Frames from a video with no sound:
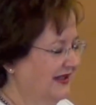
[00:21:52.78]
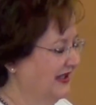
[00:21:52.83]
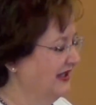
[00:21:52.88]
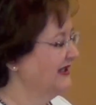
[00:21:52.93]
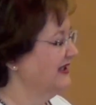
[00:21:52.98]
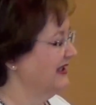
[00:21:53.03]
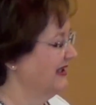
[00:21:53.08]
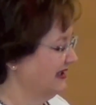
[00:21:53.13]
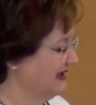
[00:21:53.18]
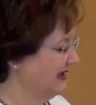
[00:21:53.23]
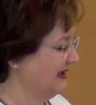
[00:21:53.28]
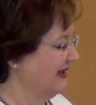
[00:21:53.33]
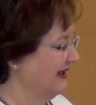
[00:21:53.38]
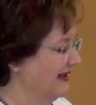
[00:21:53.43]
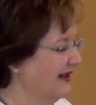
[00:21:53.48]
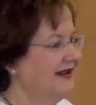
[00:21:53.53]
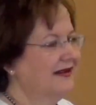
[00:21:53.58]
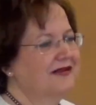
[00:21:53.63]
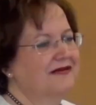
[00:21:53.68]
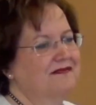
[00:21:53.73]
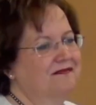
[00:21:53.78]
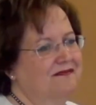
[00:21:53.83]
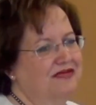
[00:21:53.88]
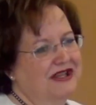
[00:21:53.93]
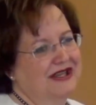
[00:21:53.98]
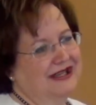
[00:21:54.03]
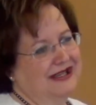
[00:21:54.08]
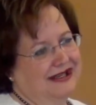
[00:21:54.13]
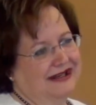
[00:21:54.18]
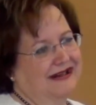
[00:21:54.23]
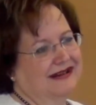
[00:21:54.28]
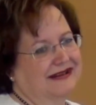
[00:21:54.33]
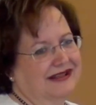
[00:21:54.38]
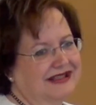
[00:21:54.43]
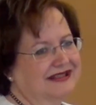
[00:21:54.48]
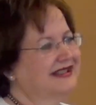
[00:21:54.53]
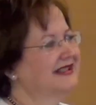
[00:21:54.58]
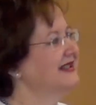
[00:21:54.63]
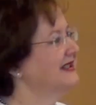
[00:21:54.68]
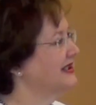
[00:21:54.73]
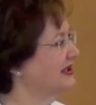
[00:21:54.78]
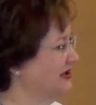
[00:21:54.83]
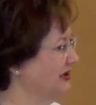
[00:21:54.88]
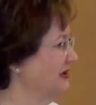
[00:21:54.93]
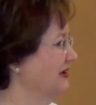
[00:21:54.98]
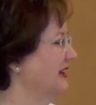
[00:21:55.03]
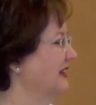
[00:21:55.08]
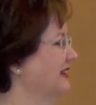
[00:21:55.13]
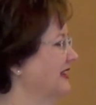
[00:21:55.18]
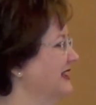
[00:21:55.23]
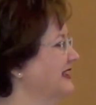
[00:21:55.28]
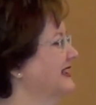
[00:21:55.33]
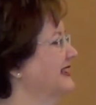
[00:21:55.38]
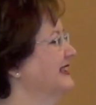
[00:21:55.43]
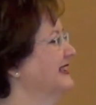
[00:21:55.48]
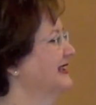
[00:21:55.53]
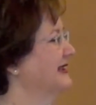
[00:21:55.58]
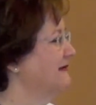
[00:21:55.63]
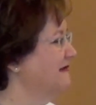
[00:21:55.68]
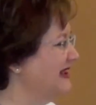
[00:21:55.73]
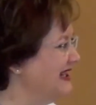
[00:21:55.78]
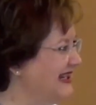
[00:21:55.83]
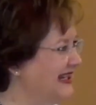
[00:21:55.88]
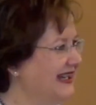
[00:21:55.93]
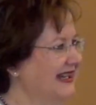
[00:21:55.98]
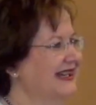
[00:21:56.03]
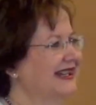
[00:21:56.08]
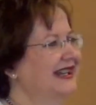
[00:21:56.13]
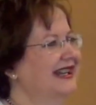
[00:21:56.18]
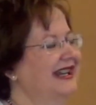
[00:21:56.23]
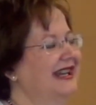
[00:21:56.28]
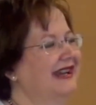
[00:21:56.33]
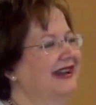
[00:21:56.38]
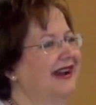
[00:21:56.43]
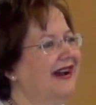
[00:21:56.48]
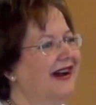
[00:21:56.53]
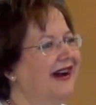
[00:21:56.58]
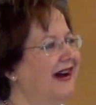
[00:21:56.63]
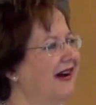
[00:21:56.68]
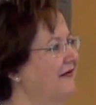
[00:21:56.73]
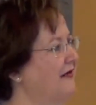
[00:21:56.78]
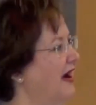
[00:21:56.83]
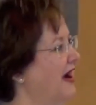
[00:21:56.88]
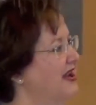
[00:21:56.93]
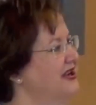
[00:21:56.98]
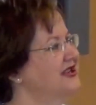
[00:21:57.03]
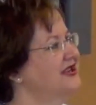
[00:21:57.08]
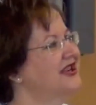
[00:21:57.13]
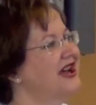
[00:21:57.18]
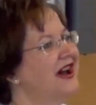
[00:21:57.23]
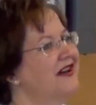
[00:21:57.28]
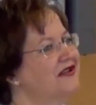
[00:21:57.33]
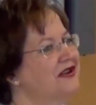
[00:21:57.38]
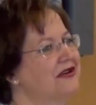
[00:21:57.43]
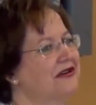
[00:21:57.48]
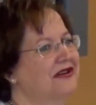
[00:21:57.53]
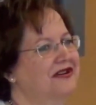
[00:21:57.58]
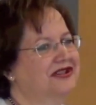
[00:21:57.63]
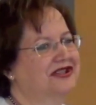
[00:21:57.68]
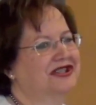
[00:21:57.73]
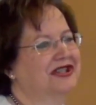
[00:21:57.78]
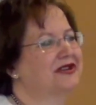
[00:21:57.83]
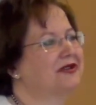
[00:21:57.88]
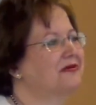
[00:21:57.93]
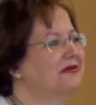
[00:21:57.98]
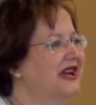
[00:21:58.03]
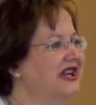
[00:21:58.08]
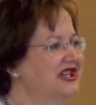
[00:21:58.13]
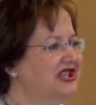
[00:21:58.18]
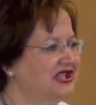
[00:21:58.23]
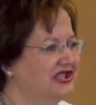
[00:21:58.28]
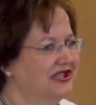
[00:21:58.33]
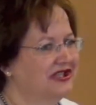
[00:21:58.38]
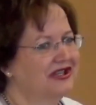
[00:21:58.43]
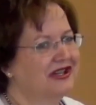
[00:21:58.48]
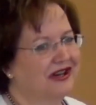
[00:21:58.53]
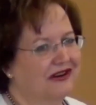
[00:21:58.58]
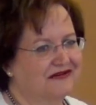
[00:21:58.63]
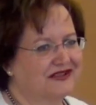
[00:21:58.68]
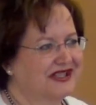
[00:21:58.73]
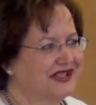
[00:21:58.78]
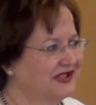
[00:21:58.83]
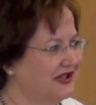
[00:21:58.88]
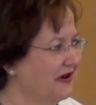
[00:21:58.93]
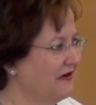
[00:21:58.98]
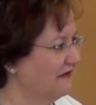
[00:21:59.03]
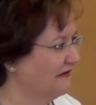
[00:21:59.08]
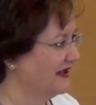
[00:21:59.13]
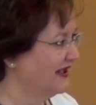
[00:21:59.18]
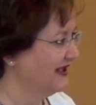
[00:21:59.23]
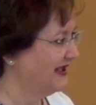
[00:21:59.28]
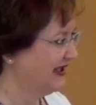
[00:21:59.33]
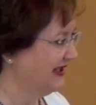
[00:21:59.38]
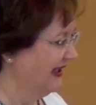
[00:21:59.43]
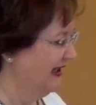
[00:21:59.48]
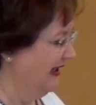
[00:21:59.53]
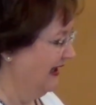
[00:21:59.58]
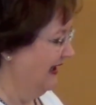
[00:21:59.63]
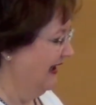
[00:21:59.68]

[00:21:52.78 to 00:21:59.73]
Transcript: This is big. This is good. This is the beginning of another generation of service.